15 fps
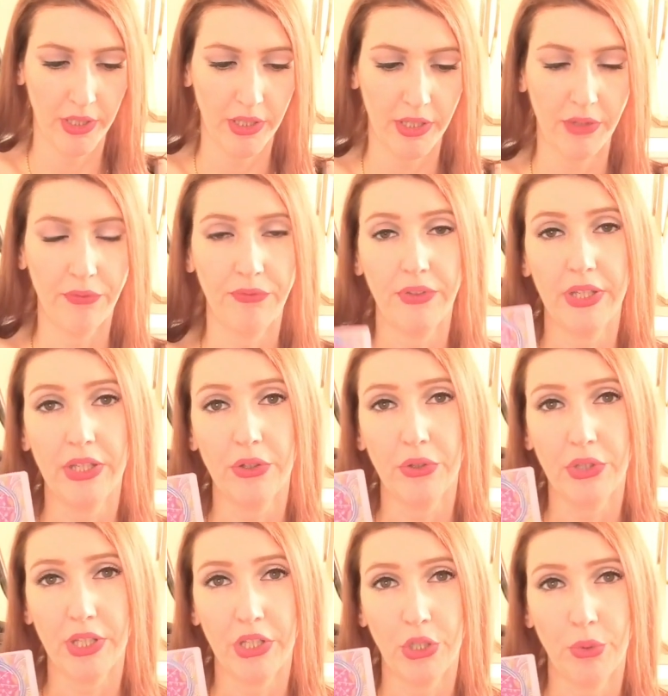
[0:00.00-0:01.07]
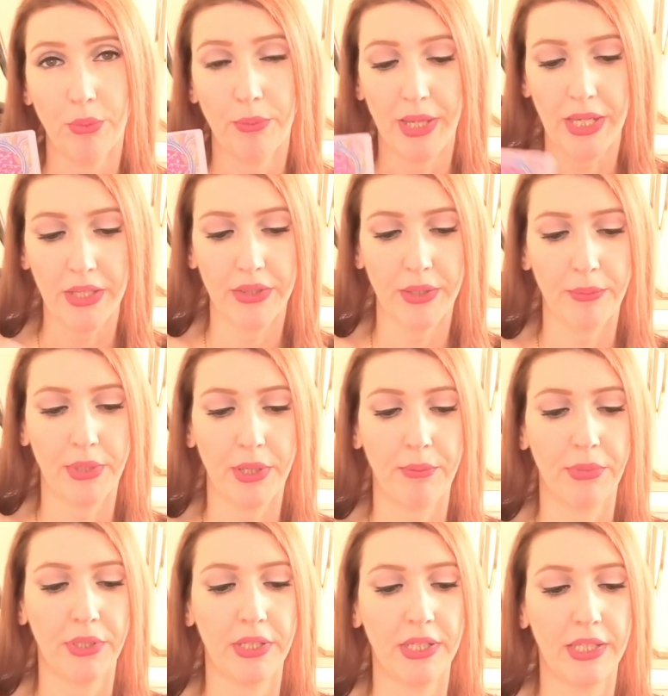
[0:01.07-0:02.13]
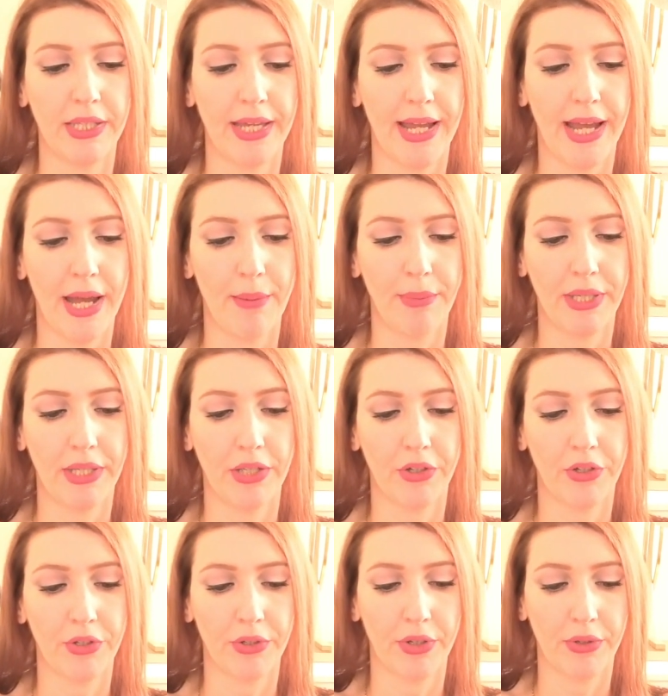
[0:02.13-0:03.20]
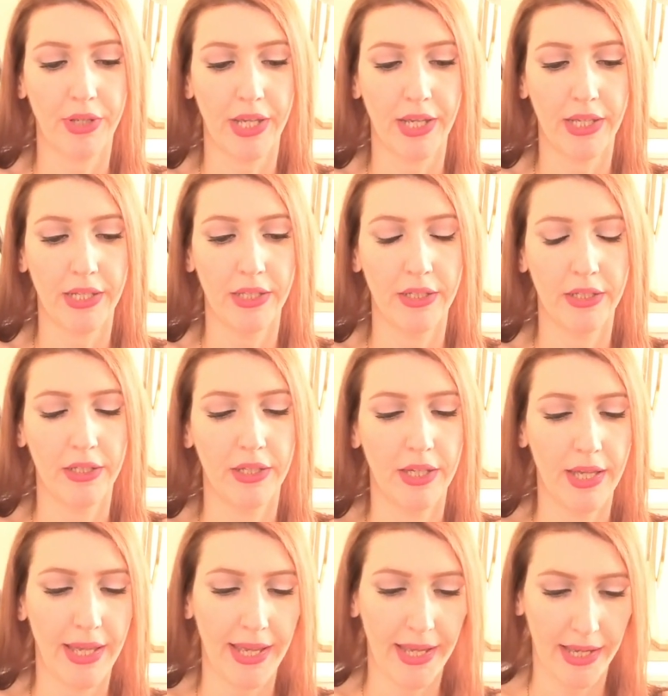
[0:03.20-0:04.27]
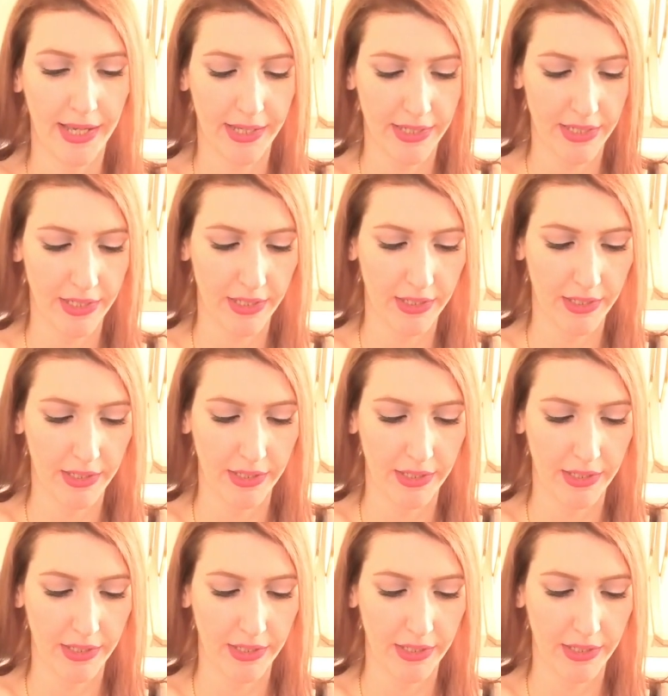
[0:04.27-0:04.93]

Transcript: They feel like you make them completely happy here, okay? And